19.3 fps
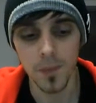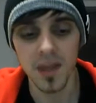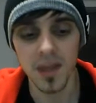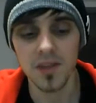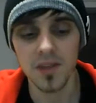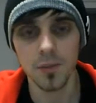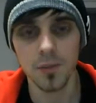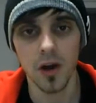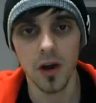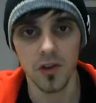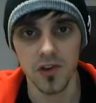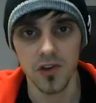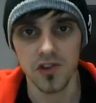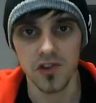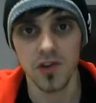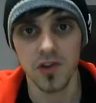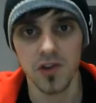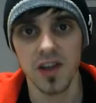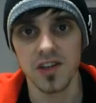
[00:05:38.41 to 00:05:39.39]
biggest part of the
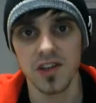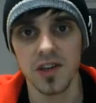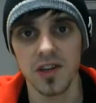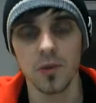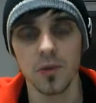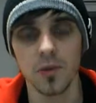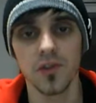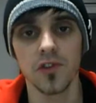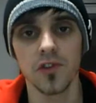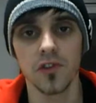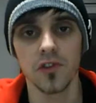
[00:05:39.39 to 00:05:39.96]
strategy was